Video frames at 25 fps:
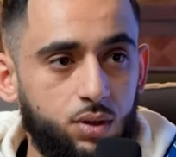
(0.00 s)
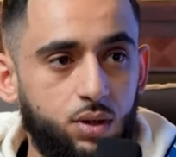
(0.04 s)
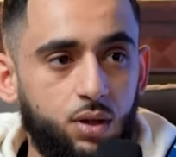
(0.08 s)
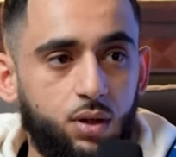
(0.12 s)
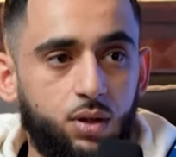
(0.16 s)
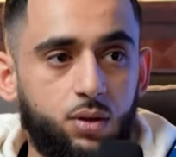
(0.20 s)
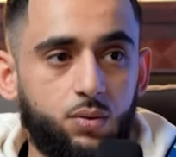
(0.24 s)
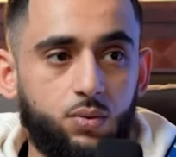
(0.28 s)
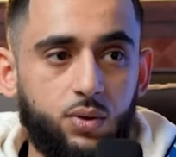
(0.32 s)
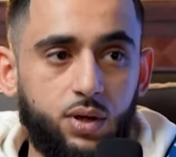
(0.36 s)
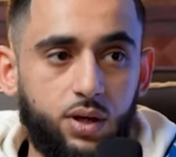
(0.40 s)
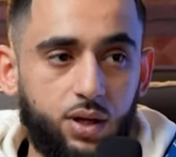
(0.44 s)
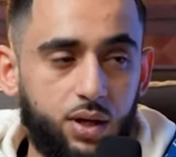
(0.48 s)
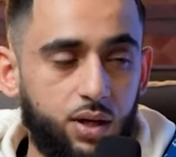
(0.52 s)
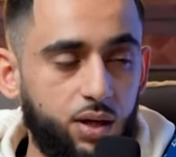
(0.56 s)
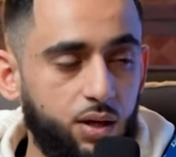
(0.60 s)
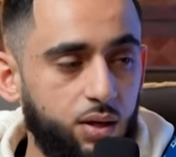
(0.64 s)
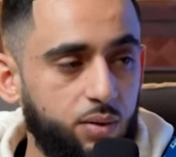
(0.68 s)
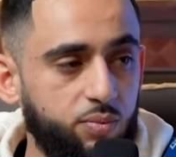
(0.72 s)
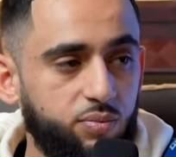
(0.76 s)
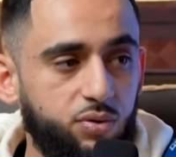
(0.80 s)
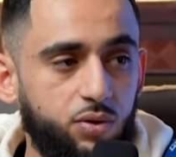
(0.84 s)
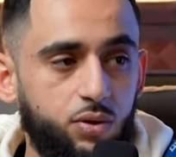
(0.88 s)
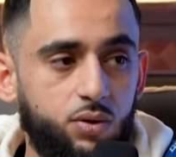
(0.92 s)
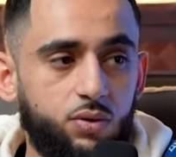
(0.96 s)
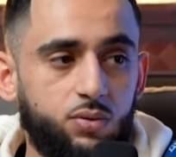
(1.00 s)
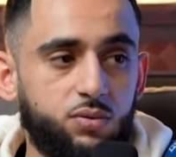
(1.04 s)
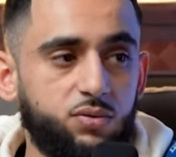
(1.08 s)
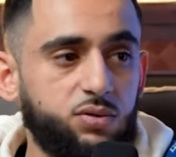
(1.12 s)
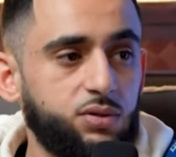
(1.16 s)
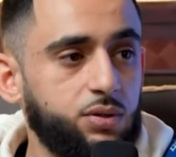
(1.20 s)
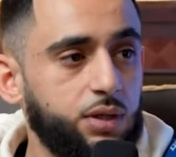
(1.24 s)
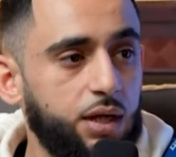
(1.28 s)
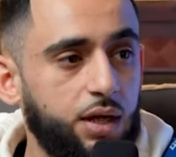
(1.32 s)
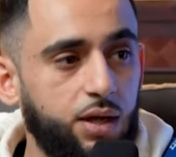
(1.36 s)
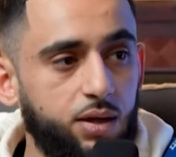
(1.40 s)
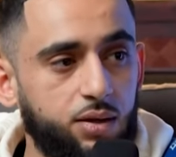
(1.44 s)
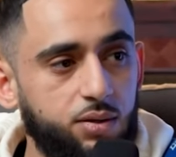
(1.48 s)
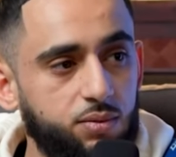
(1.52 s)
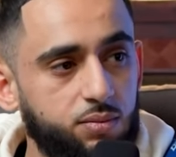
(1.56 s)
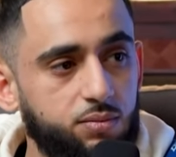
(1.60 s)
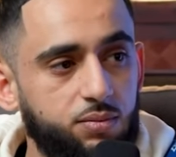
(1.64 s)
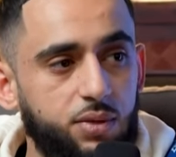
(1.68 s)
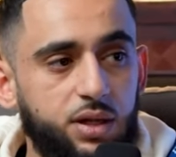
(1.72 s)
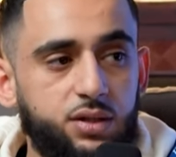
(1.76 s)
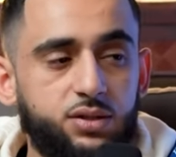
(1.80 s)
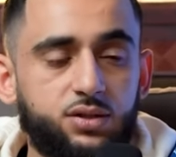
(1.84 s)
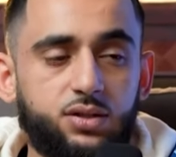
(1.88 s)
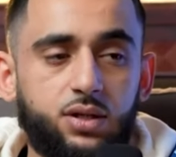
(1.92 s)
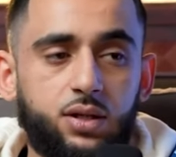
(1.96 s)
Yeah, we're here, bro. Like,
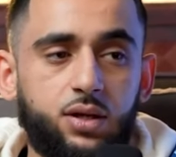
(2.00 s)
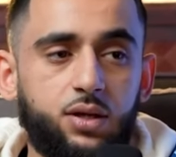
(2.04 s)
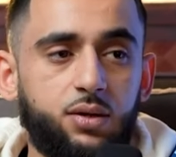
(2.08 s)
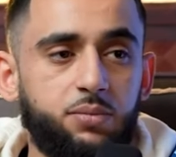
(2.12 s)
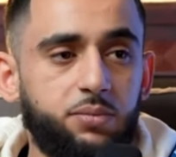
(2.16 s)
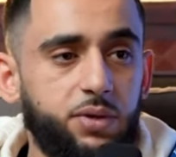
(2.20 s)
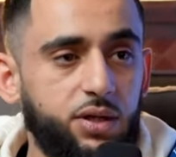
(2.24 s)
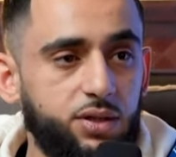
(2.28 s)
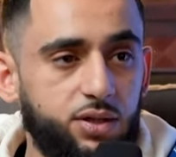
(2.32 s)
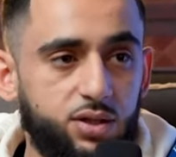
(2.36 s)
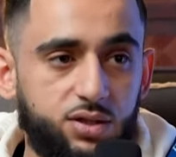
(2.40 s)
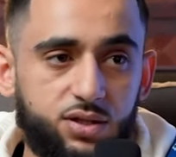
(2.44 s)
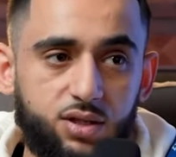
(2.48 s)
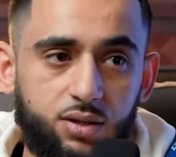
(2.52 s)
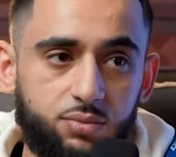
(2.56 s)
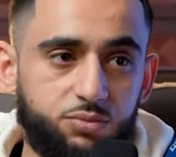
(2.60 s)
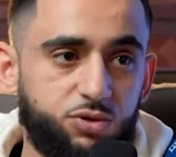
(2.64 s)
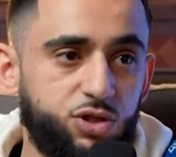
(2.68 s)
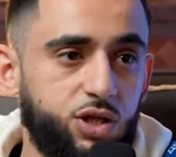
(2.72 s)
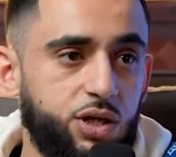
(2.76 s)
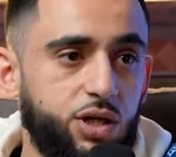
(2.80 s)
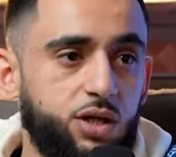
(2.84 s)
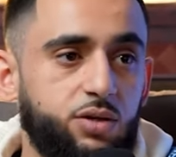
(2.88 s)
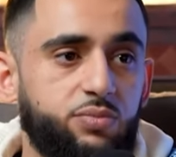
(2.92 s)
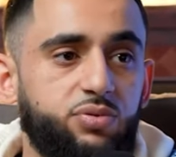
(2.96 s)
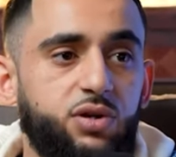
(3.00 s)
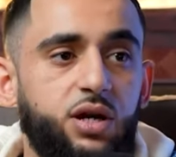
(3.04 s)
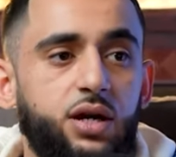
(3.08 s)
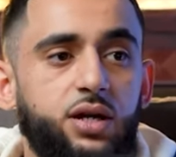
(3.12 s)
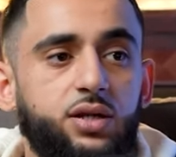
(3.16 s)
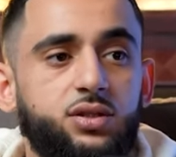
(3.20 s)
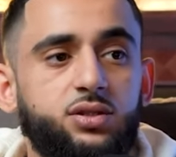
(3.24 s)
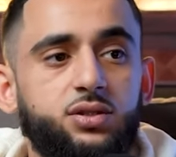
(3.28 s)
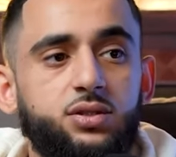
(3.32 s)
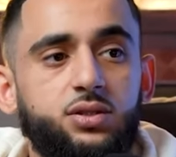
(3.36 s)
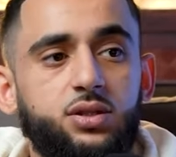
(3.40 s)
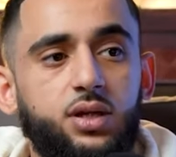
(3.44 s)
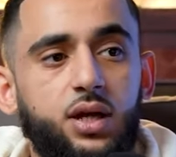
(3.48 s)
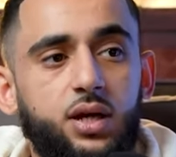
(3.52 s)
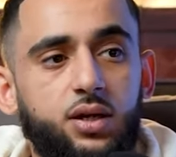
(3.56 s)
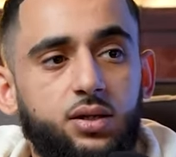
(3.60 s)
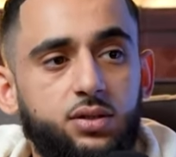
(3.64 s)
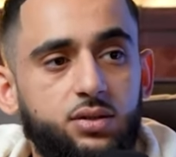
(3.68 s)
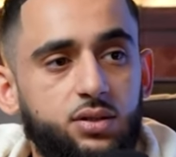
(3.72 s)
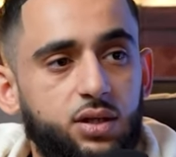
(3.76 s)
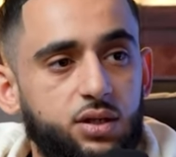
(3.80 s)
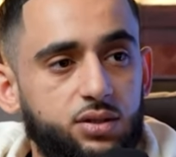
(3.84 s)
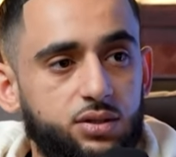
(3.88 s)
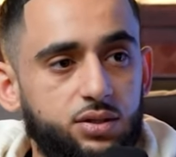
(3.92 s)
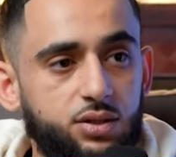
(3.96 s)
man's here. Man needs some trade price,
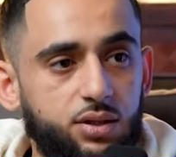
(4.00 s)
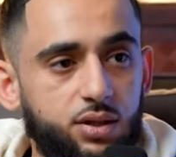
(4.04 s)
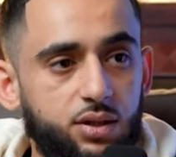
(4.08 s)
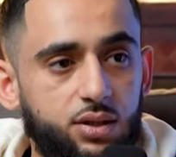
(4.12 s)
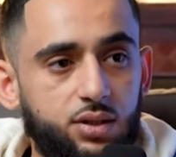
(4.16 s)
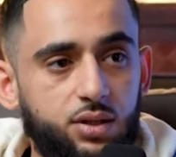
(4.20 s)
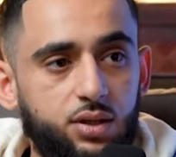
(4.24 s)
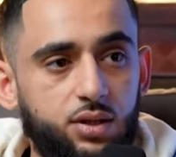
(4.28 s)
and that's it,